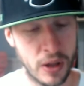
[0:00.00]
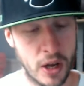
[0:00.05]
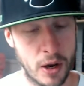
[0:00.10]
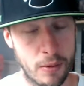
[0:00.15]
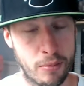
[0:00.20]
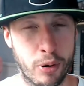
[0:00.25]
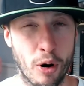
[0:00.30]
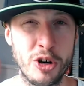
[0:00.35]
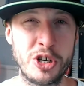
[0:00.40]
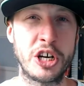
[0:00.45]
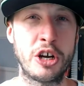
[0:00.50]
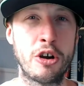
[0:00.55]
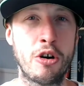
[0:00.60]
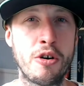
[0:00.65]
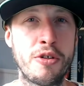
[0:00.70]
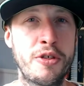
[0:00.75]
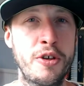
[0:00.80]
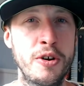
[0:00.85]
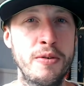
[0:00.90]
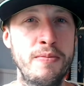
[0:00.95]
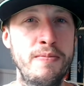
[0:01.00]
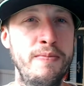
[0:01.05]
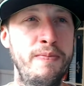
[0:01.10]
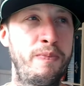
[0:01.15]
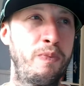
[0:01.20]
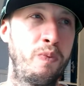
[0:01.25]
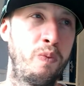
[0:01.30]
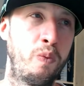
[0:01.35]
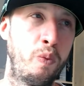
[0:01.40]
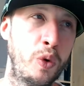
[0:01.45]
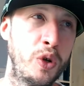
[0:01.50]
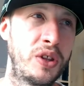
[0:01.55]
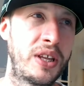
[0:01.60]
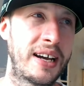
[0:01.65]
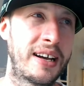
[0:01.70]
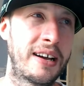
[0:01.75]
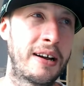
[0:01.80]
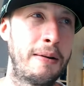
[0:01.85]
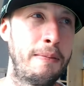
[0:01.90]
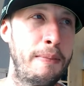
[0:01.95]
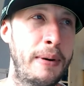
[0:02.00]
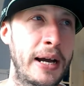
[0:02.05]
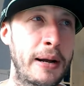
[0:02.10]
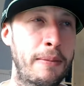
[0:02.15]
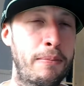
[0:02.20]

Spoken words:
Project Gotham, would that come back?